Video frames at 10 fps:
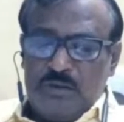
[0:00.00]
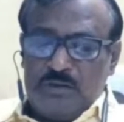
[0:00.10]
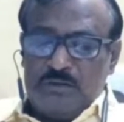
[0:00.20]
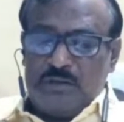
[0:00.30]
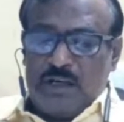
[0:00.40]

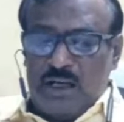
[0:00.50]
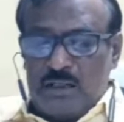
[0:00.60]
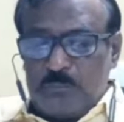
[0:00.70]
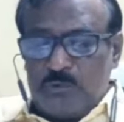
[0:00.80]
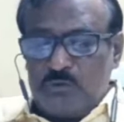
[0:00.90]
armed
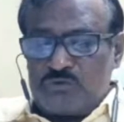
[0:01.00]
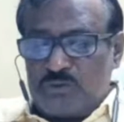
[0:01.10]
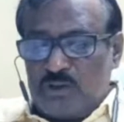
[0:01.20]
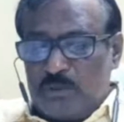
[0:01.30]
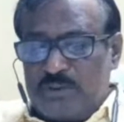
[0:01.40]
force
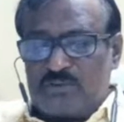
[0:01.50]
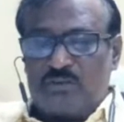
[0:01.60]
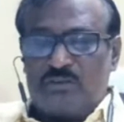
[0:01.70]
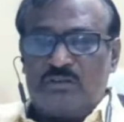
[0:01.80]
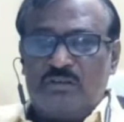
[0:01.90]
officer
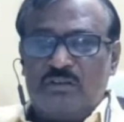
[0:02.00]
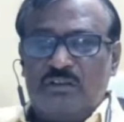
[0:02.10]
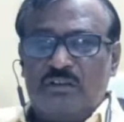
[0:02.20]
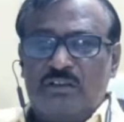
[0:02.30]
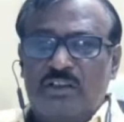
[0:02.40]

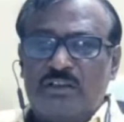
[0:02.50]
is